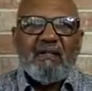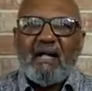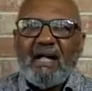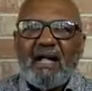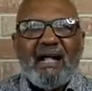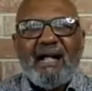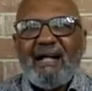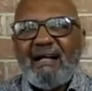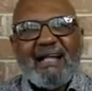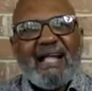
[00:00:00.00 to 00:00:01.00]

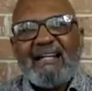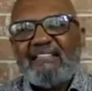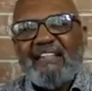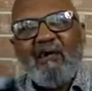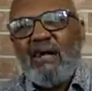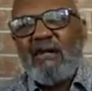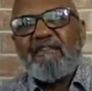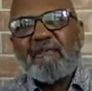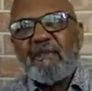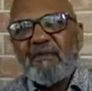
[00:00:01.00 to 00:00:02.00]
I, I, I got to stay away
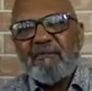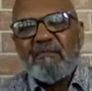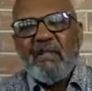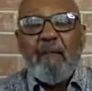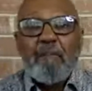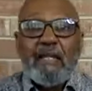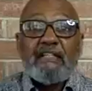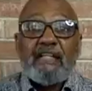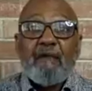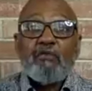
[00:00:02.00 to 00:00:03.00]
from you.
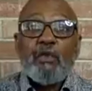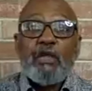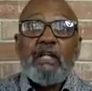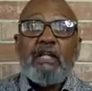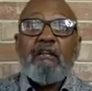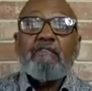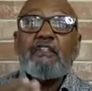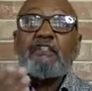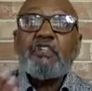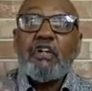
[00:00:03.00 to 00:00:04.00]
Many times we leave
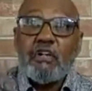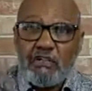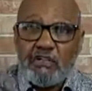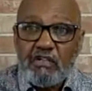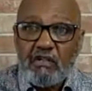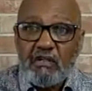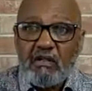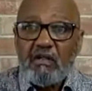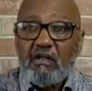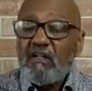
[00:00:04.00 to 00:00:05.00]
the church,
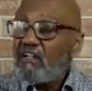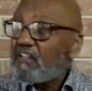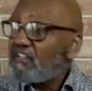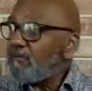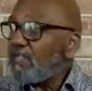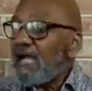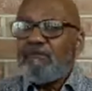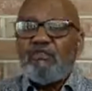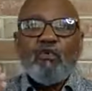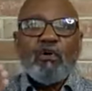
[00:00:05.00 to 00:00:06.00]

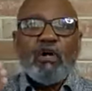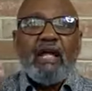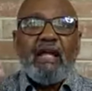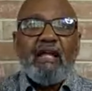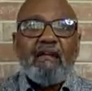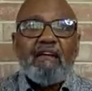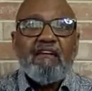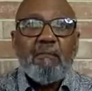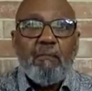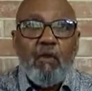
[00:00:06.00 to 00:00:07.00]
sometimes for a
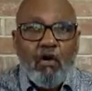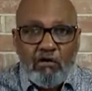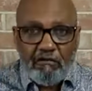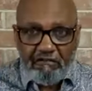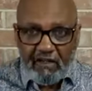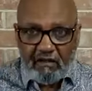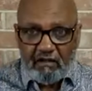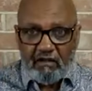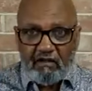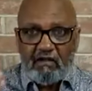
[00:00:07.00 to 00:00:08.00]
moral
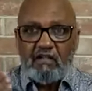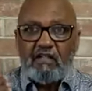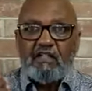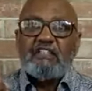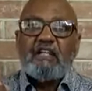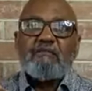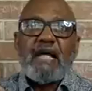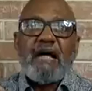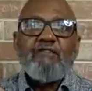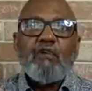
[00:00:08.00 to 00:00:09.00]
failure,
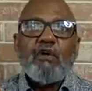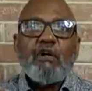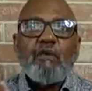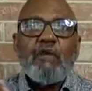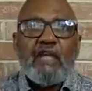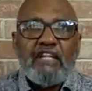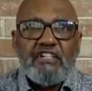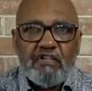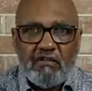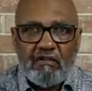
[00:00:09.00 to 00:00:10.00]
sometimes for a
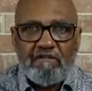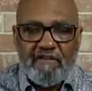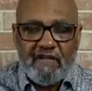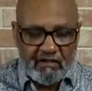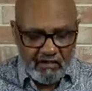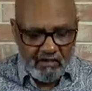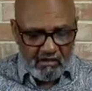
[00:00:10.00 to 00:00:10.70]
relational failure.